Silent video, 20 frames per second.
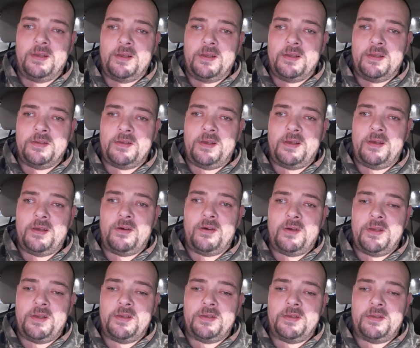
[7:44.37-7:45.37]
say, oh,
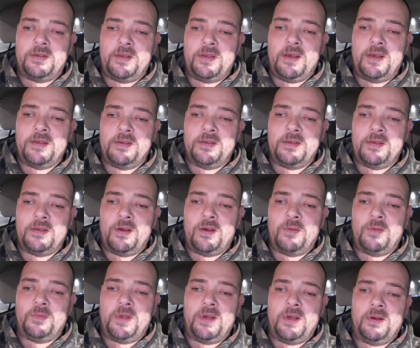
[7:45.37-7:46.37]
he just stays in his
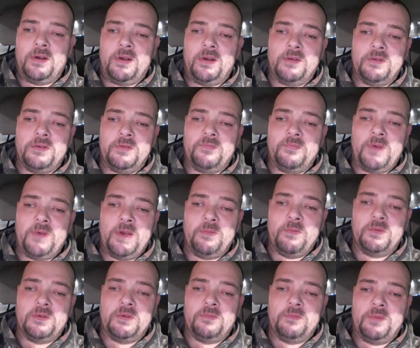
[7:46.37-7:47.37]
hometown because he's
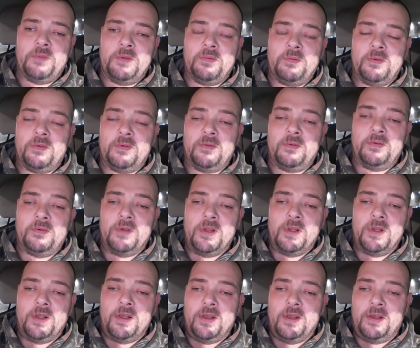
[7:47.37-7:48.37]
famous and people
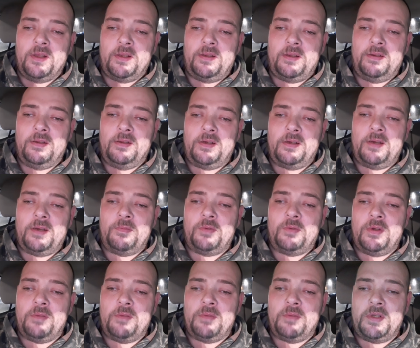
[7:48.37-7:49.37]
look up to
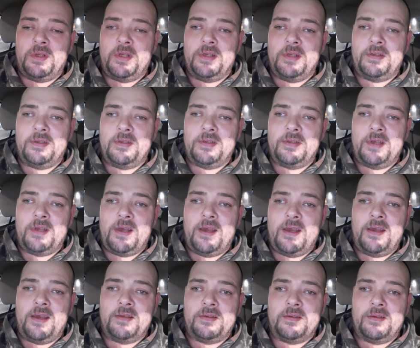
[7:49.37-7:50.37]
him and kiss his
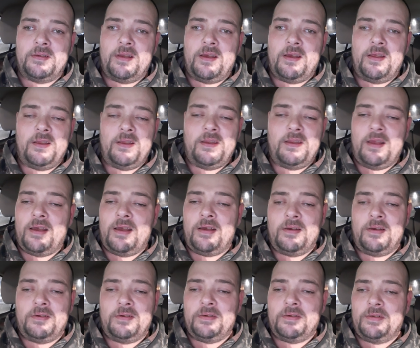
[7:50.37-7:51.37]
ass and all that.
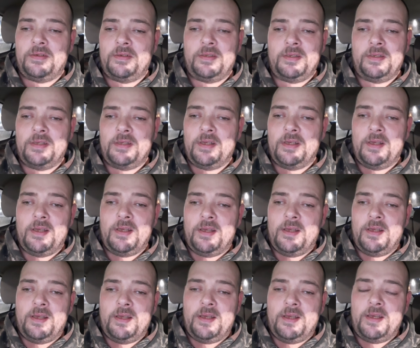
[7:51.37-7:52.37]
No,
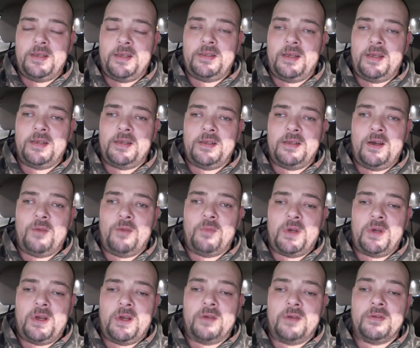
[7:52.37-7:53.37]
he stays home
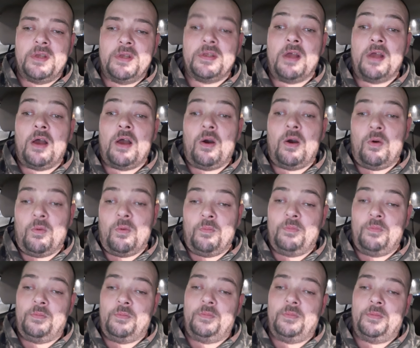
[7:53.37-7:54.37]
because that's home.
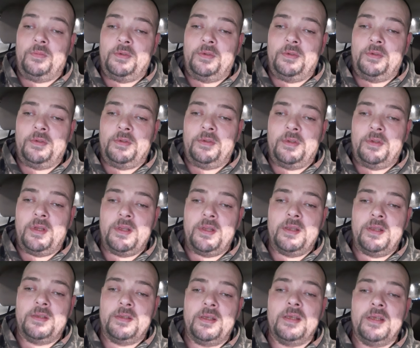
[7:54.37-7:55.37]
That
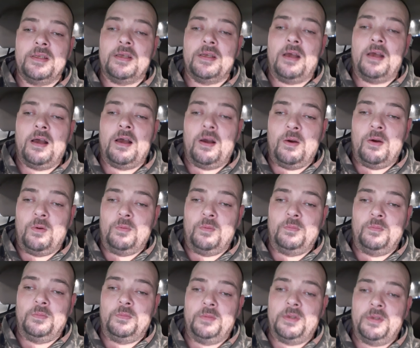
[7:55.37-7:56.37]
is his home.
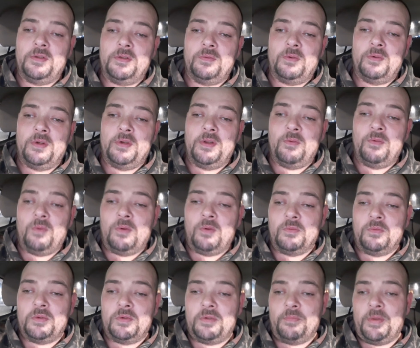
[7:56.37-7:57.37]
That's where he
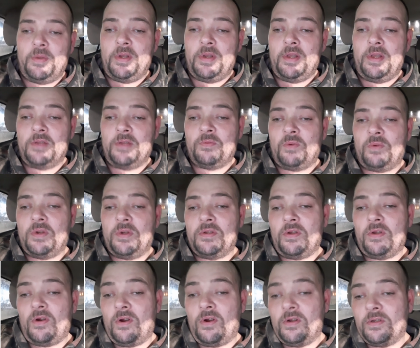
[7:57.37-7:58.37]
wants to be. That's where his
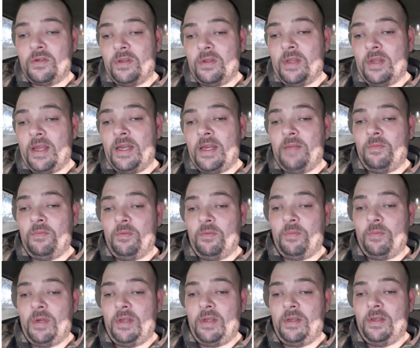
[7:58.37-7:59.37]
heart's led him to
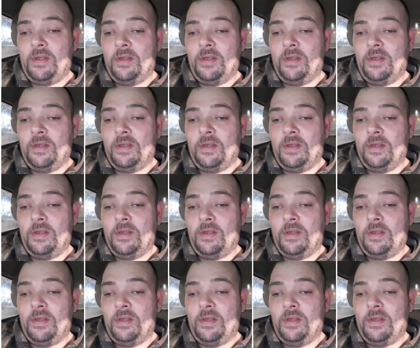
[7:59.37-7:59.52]
be.